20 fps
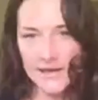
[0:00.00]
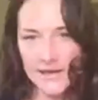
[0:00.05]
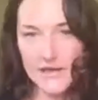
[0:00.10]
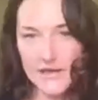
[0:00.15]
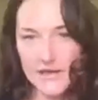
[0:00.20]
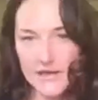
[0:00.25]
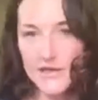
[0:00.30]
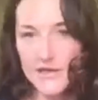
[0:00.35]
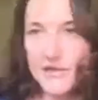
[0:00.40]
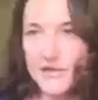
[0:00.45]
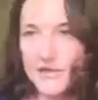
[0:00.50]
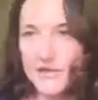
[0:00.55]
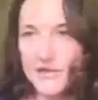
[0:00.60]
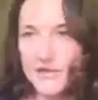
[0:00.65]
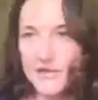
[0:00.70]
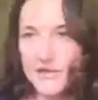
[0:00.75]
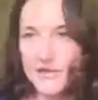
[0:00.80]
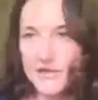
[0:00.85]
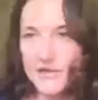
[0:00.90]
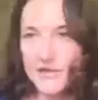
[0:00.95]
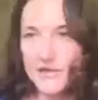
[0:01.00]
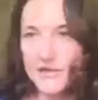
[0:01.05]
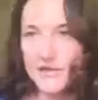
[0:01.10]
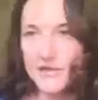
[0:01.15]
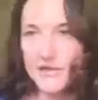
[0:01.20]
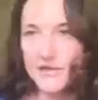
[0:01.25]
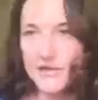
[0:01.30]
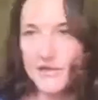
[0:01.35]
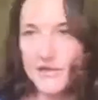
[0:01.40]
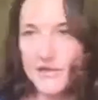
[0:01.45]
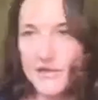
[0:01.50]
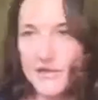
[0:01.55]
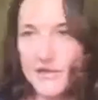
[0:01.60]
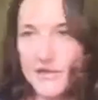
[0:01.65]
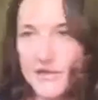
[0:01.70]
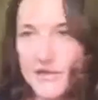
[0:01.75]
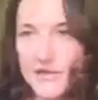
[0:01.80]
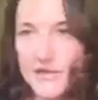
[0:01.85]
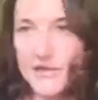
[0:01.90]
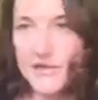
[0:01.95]
any allergic reactions
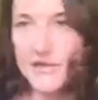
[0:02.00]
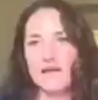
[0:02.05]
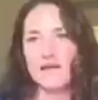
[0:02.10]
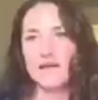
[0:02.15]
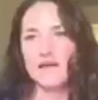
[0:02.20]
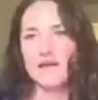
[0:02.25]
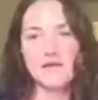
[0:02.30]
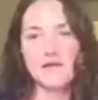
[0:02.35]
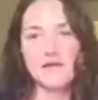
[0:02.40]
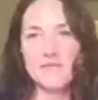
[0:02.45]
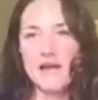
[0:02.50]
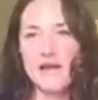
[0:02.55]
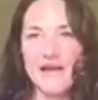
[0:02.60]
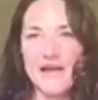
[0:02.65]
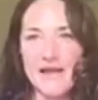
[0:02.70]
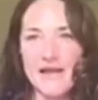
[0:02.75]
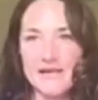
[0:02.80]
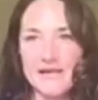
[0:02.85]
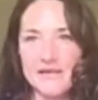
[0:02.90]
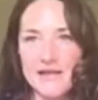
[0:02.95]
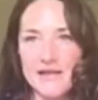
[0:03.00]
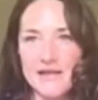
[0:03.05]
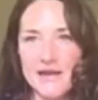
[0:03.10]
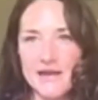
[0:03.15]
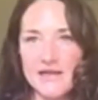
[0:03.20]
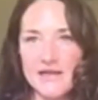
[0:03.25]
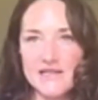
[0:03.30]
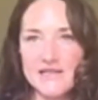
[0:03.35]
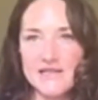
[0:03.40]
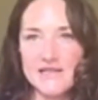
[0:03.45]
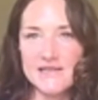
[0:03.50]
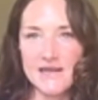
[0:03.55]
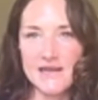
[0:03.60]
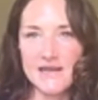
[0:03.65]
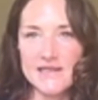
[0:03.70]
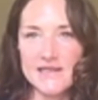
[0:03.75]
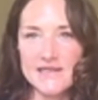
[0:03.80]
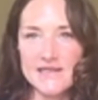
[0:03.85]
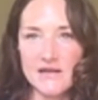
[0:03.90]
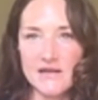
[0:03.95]
you know in my life and then i
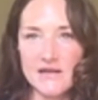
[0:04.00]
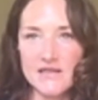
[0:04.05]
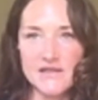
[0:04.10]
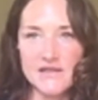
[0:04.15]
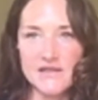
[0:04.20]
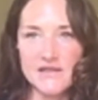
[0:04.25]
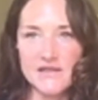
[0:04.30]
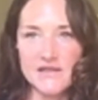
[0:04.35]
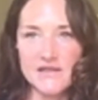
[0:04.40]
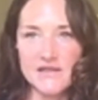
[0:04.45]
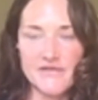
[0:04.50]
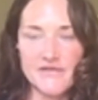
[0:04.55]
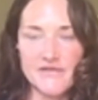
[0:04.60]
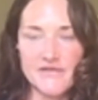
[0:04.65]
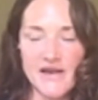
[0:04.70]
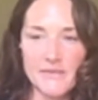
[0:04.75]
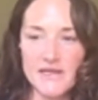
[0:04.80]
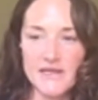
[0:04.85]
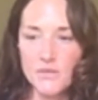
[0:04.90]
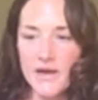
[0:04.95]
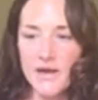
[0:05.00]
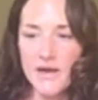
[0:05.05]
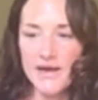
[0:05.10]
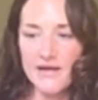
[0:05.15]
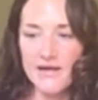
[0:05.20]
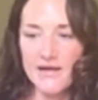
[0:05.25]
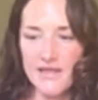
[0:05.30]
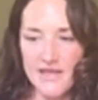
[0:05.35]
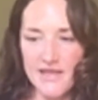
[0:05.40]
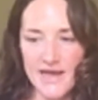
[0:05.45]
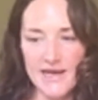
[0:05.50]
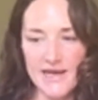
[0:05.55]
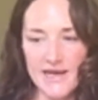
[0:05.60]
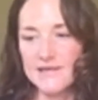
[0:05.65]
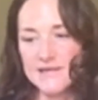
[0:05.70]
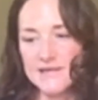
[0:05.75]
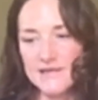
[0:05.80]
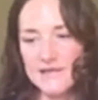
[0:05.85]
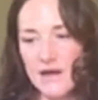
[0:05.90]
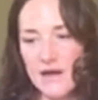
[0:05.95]
suddenly started to develop these weird
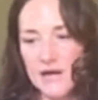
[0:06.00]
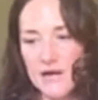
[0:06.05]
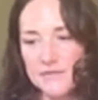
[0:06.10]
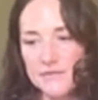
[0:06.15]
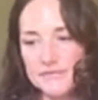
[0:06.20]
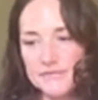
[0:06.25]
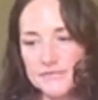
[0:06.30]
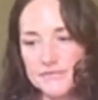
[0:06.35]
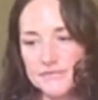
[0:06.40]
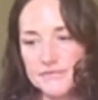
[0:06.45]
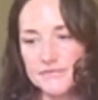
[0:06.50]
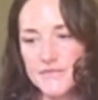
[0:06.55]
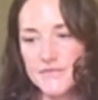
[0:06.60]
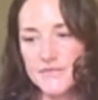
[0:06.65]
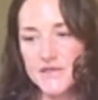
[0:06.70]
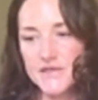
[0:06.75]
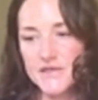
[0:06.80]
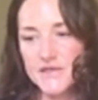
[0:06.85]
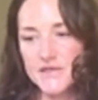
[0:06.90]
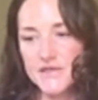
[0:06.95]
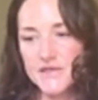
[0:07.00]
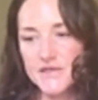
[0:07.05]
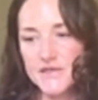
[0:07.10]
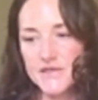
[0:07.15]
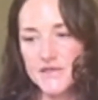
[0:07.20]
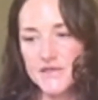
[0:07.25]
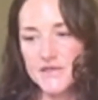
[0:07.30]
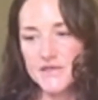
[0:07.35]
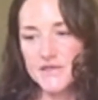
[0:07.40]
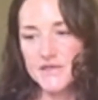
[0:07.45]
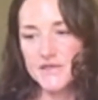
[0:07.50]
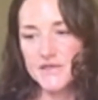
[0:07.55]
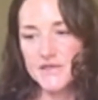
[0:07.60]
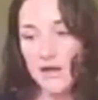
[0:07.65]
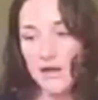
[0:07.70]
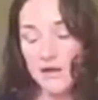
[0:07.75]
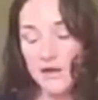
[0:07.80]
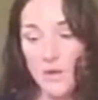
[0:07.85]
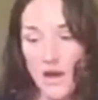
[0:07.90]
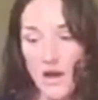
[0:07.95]
things um, so you
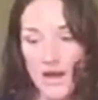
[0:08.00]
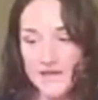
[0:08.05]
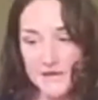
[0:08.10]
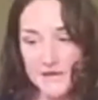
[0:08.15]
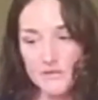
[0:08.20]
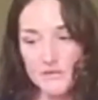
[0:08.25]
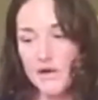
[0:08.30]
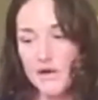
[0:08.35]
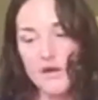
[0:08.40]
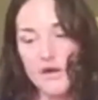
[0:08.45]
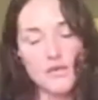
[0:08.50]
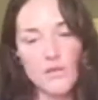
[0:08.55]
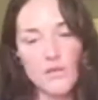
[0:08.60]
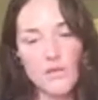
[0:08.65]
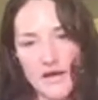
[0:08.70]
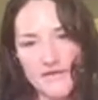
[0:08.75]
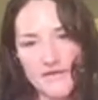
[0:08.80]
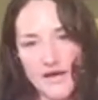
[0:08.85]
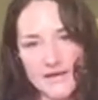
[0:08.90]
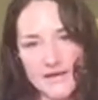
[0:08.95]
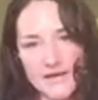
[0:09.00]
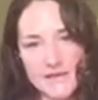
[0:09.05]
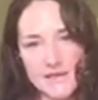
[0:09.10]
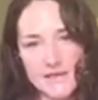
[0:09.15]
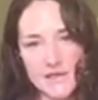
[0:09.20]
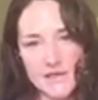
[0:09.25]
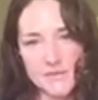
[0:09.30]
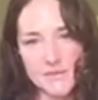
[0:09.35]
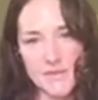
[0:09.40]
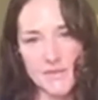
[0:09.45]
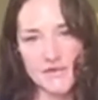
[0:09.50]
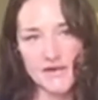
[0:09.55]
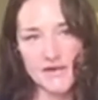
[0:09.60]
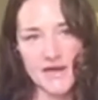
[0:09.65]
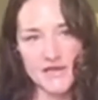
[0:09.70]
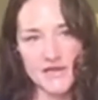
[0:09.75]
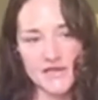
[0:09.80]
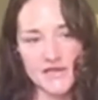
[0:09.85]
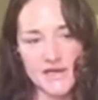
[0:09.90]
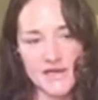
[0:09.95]
know why i don't know why i've had such a
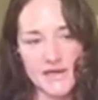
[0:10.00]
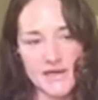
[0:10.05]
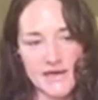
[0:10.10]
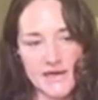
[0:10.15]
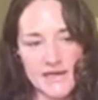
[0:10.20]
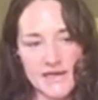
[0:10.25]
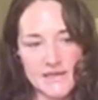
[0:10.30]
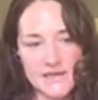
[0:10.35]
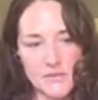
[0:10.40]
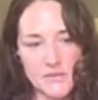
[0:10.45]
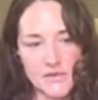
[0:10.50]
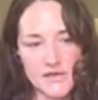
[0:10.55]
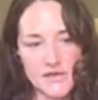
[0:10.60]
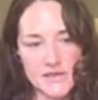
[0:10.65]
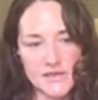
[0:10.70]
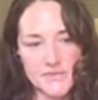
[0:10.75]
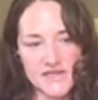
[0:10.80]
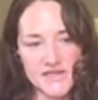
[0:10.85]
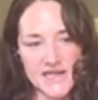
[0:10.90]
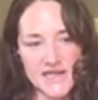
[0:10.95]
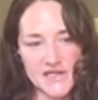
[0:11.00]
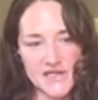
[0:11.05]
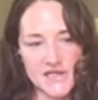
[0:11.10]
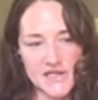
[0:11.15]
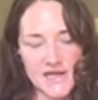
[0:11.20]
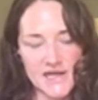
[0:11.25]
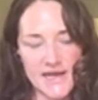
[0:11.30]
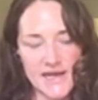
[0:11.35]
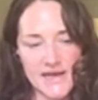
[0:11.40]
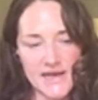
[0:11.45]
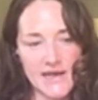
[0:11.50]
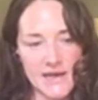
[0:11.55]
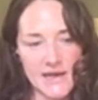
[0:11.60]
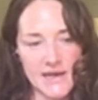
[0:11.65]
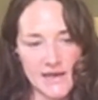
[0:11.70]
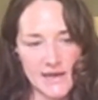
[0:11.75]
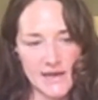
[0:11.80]
bad reaction in, in someone that's potentially